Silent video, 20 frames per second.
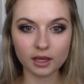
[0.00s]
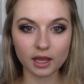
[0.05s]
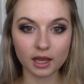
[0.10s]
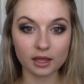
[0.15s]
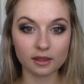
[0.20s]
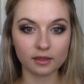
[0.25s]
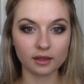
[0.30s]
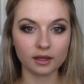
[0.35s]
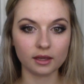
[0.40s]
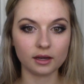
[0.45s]

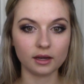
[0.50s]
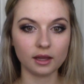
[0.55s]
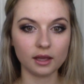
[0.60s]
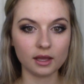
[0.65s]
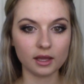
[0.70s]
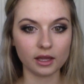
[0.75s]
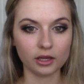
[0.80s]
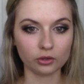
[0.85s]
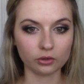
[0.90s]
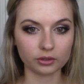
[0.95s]
And then,
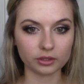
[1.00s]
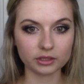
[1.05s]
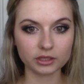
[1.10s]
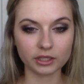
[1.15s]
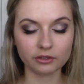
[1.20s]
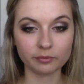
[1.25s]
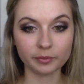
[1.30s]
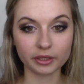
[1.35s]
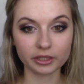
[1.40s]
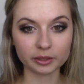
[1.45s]
in order to
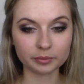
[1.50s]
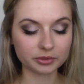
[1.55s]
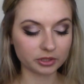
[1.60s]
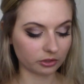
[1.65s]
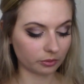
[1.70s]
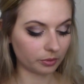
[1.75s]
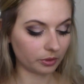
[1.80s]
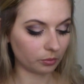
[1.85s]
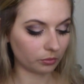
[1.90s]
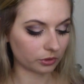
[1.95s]
give my lips a
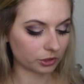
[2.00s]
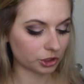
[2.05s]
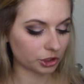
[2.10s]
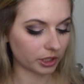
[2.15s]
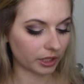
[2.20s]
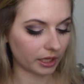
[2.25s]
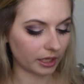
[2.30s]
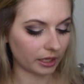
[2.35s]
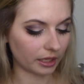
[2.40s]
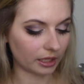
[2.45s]
little bit more
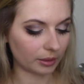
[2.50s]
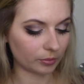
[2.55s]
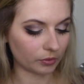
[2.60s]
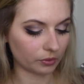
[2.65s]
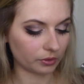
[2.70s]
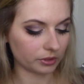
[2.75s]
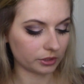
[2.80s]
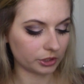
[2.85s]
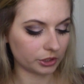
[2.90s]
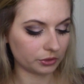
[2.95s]
shine, I'm
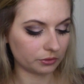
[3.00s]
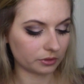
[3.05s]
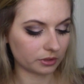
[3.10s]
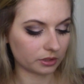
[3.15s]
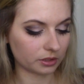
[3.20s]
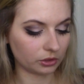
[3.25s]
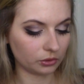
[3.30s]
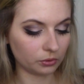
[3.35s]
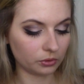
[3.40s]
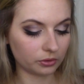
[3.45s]
going to use
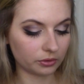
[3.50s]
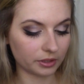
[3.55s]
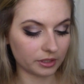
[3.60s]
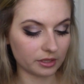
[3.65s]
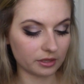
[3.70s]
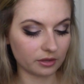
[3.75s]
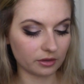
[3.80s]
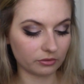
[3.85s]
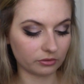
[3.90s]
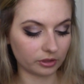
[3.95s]
the
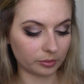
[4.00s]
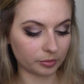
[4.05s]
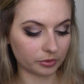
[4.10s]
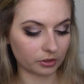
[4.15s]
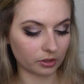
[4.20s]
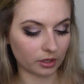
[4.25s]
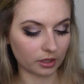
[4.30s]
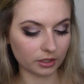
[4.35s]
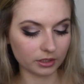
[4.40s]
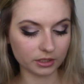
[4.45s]
Lucrative lip
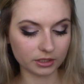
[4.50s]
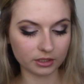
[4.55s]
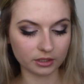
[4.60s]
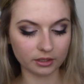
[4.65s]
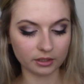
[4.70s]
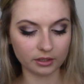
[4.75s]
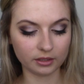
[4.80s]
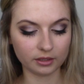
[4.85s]
gloss